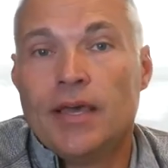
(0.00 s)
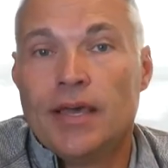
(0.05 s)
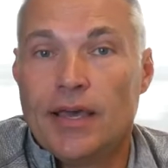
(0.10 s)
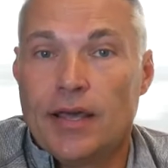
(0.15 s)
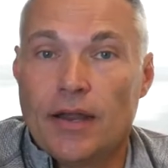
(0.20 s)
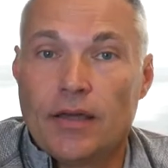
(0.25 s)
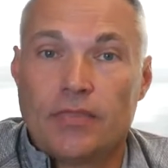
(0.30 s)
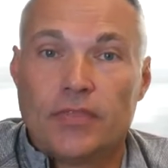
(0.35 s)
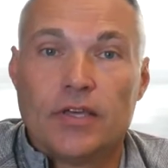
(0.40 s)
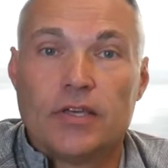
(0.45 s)

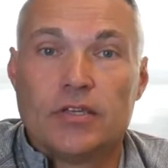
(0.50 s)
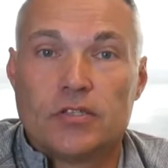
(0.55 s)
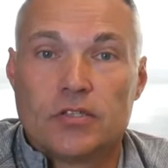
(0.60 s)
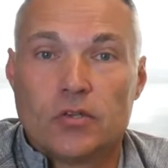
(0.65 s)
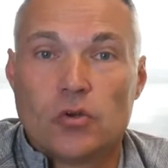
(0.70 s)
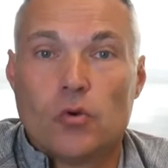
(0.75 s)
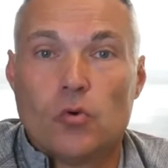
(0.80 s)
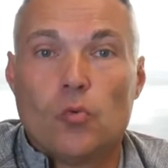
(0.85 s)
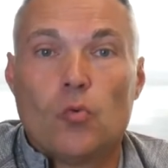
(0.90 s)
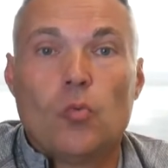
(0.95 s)
And I think
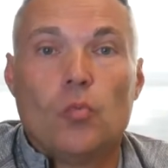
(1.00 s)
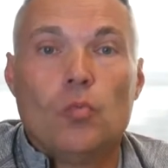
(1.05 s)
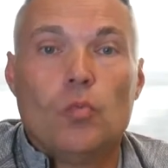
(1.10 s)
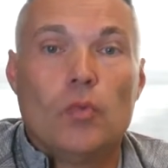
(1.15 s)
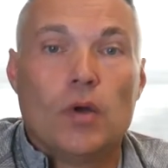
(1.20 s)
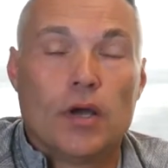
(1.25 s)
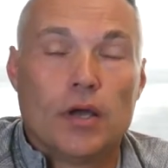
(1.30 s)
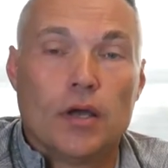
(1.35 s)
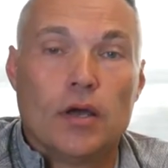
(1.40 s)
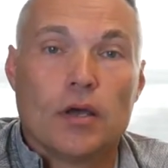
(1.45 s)
so
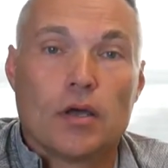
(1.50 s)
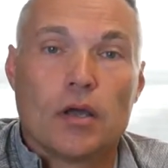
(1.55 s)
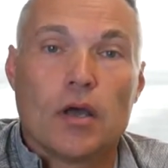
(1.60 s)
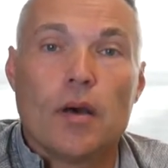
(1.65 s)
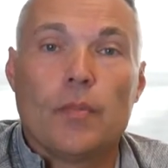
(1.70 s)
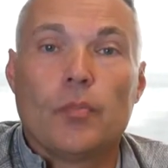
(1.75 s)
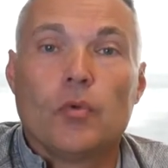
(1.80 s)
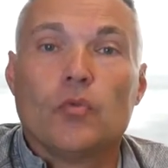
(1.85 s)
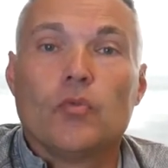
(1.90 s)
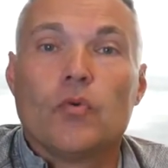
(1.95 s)
a
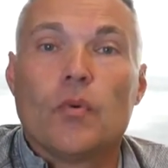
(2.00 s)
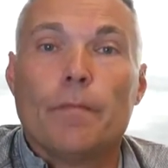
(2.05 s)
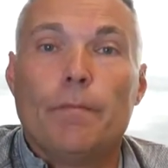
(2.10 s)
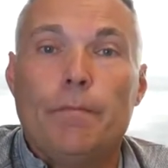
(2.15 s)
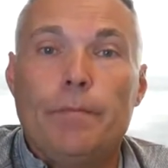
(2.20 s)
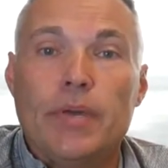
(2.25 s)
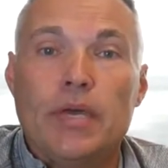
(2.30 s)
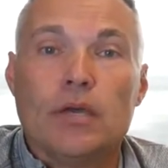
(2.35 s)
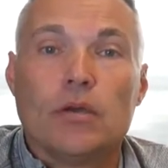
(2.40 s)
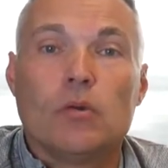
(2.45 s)
couple of the
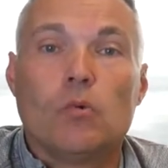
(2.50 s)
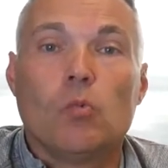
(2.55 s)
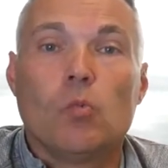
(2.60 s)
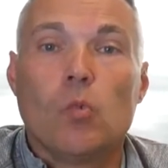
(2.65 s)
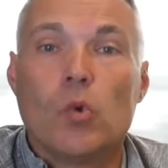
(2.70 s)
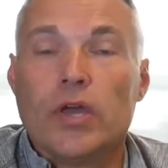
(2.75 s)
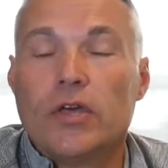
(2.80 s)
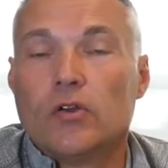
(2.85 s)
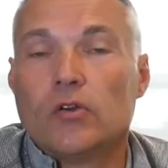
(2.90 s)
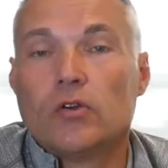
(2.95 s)
big
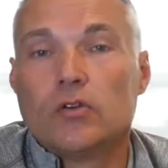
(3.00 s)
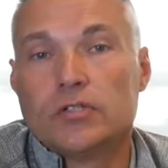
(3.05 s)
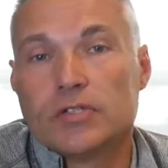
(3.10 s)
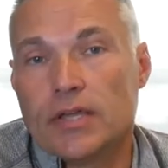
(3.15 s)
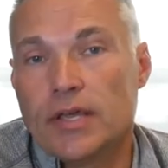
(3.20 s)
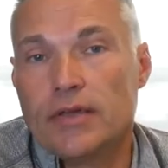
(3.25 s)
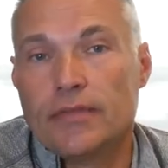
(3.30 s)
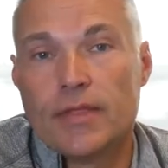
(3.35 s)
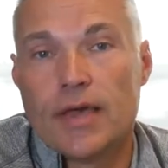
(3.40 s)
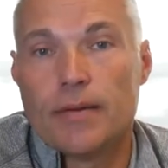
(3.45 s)
winners
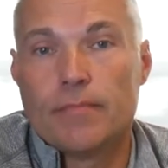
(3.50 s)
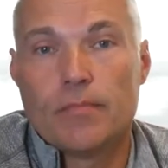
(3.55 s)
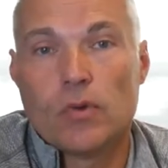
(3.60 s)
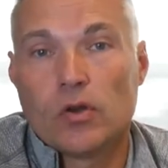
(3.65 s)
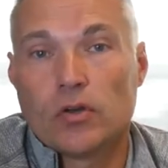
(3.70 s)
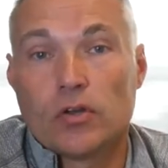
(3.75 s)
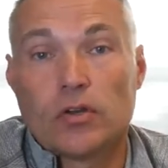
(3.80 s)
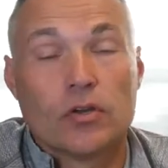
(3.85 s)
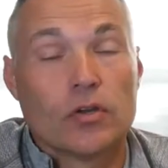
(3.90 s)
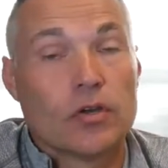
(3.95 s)
in that
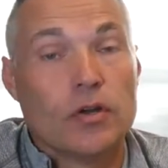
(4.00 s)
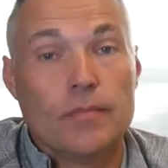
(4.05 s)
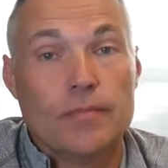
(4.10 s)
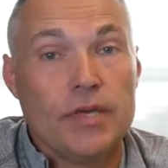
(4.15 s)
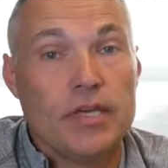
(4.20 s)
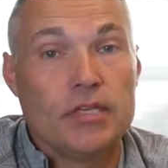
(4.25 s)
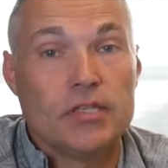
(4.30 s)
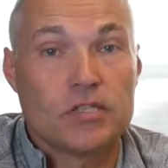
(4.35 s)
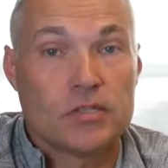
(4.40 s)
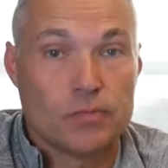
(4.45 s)
market are going to
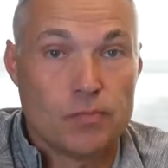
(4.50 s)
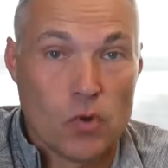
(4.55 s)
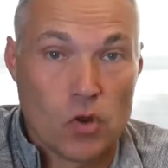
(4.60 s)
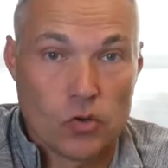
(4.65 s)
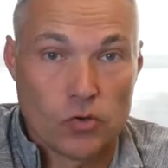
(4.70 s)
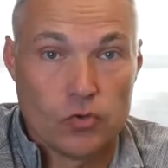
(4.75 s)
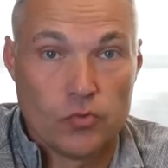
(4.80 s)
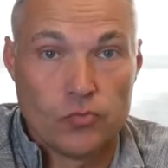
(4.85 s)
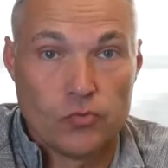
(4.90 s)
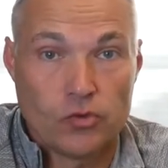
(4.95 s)
be small
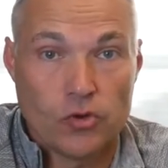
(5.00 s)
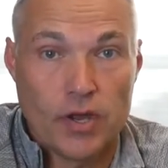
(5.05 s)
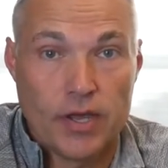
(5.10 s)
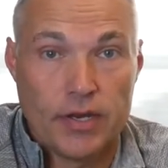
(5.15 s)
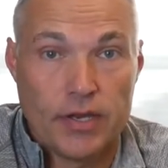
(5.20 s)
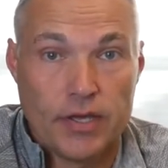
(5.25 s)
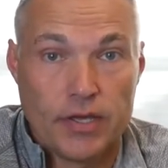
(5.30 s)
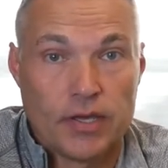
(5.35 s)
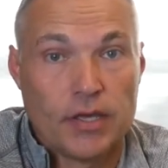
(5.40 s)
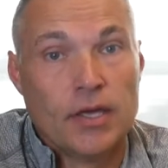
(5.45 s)
group
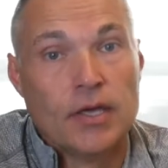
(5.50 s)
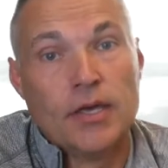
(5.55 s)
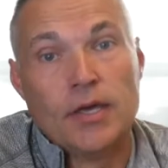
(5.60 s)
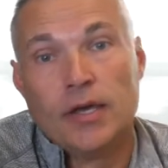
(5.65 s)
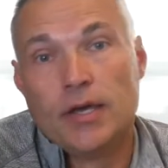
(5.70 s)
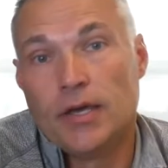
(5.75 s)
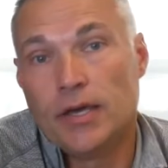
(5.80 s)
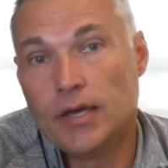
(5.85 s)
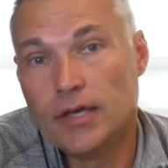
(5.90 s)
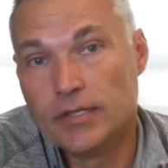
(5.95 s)
training
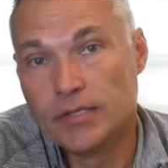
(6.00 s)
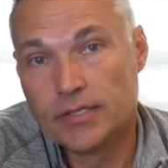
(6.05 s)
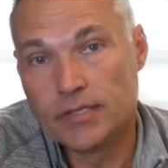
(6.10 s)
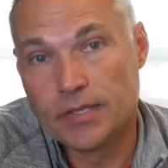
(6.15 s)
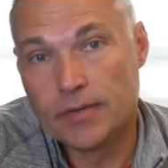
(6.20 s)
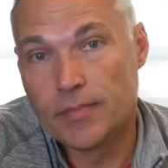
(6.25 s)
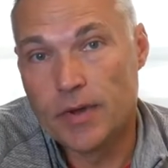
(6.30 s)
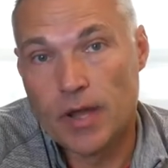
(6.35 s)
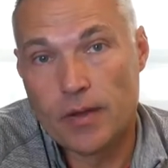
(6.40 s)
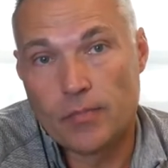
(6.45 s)
and
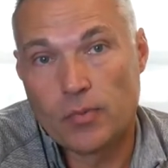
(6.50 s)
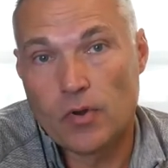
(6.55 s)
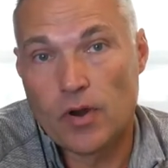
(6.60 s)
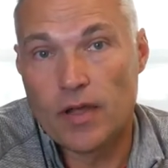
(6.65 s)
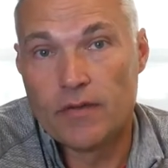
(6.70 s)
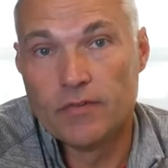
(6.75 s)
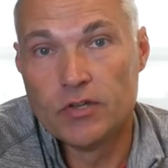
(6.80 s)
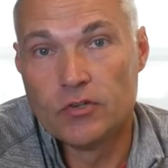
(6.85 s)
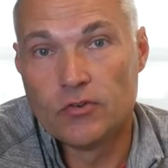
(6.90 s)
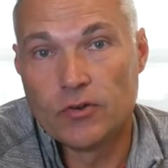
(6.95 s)

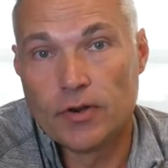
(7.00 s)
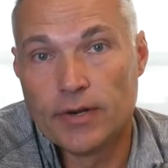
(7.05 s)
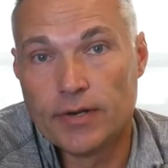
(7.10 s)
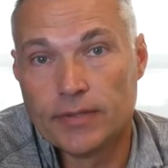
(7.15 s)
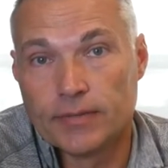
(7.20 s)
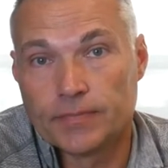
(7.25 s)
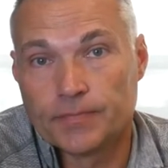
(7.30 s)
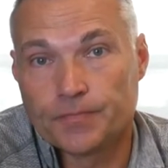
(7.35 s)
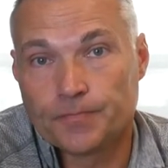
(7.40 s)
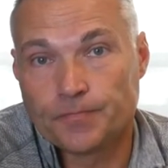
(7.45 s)
semi-private training.
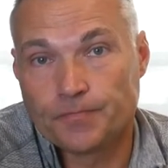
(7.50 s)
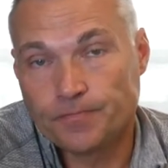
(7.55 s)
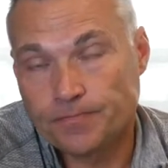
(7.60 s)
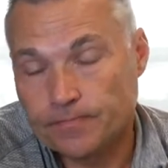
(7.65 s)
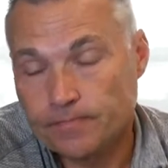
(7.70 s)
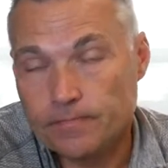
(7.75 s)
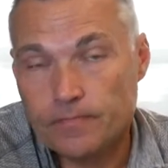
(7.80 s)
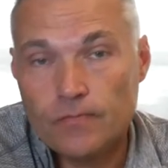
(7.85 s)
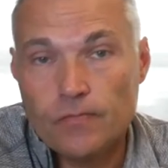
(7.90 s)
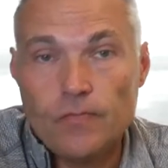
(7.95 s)

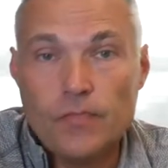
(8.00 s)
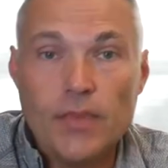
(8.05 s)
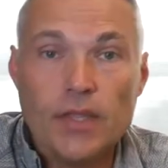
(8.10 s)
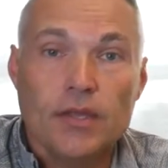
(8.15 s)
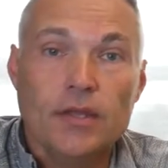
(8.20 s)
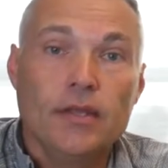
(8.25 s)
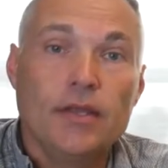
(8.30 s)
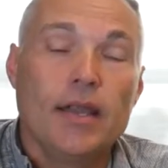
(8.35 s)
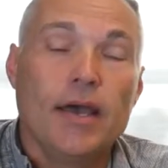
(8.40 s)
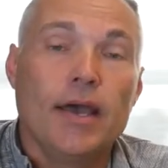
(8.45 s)

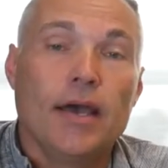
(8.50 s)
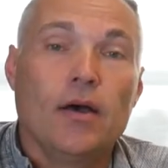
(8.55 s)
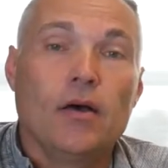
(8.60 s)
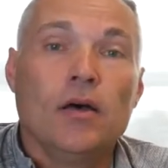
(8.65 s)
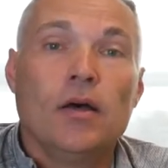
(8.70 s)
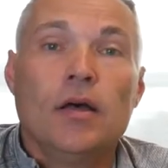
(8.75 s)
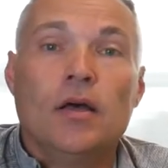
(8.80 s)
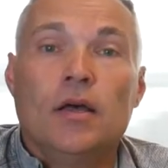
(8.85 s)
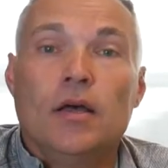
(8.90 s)
Now,